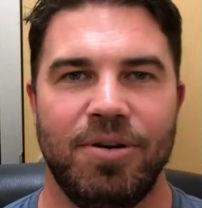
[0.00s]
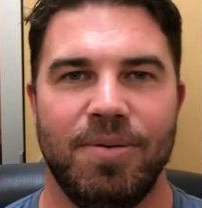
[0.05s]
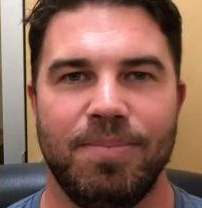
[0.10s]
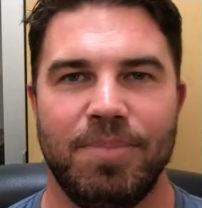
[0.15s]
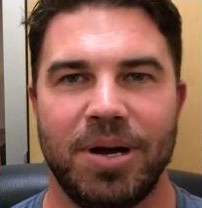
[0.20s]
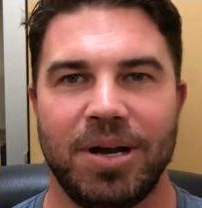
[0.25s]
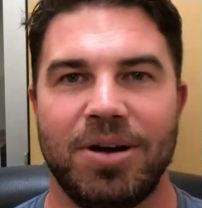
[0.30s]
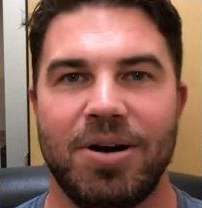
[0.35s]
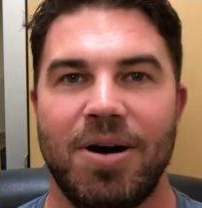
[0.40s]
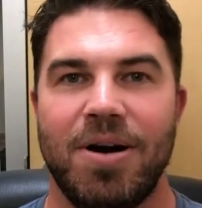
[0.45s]
but
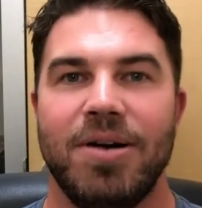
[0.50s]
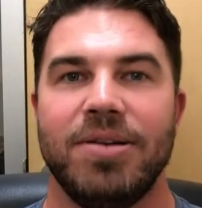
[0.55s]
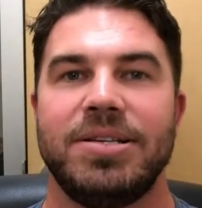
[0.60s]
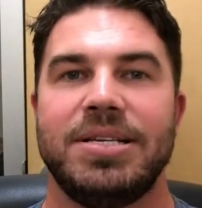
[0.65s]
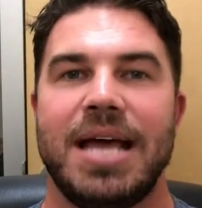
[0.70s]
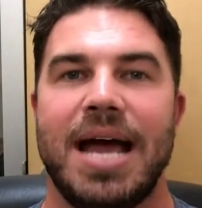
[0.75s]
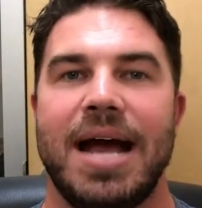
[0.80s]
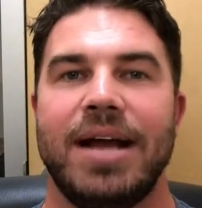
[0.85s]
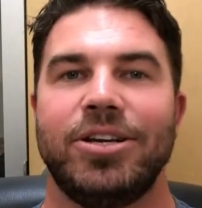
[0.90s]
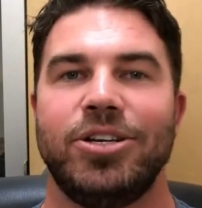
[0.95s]

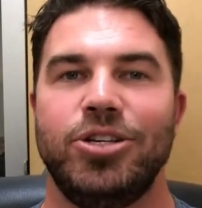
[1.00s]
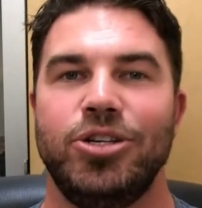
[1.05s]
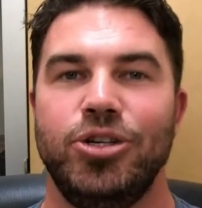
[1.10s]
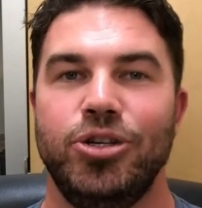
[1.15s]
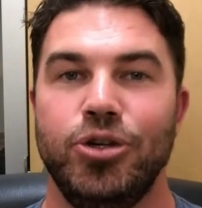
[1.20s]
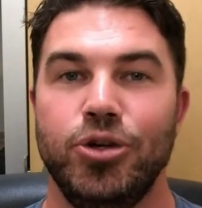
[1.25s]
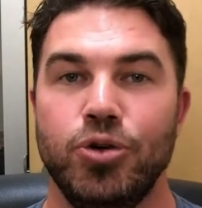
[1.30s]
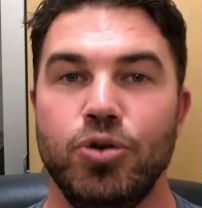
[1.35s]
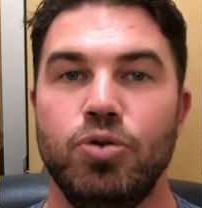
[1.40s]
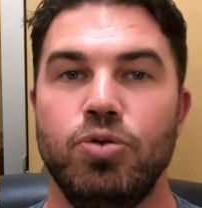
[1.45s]
contact
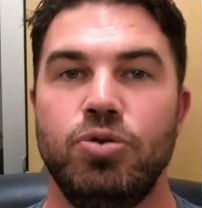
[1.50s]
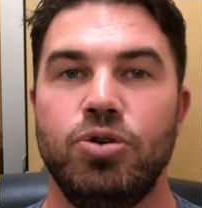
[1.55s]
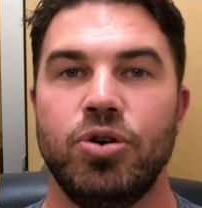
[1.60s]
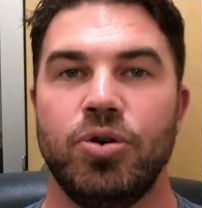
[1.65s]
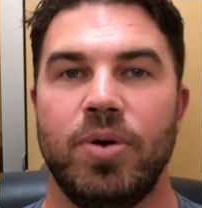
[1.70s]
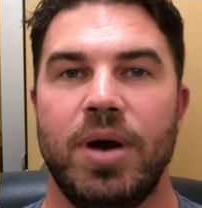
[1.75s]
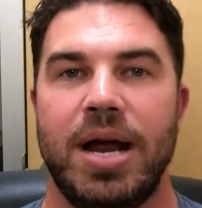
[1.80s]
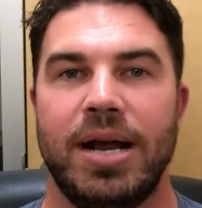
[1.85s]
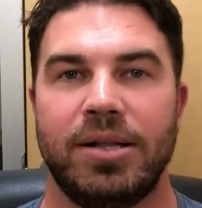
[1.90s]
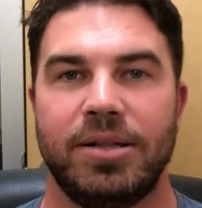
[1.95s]
you
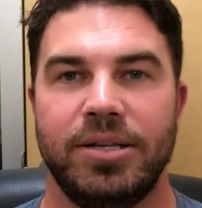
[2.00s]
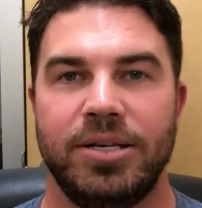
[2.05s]
directly,